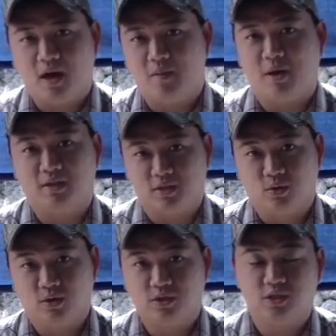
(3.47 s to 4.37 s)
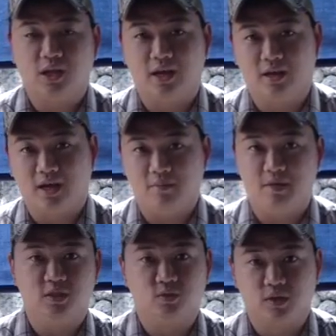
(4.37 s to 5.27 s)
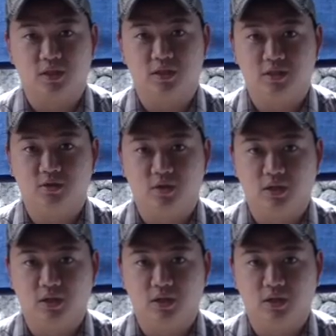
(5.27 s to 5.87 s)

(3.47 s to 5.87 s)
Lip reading: I'm outdoors, and that means we're going to do